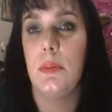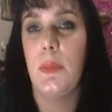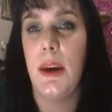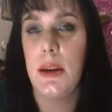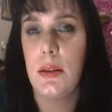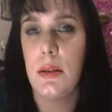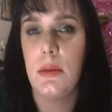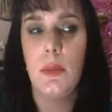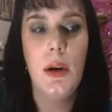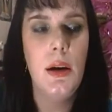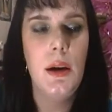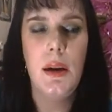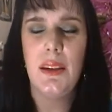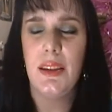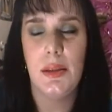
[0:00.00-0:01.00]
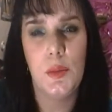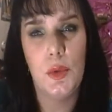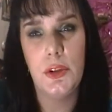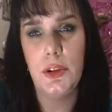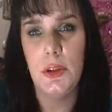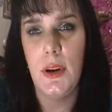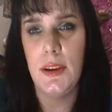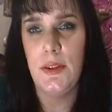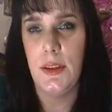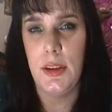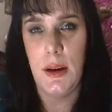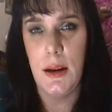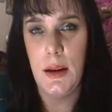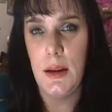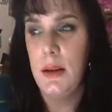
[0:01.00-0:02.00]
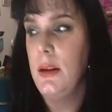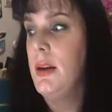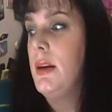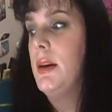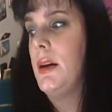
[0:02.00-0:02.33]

makeup. It doesn't work too great for that.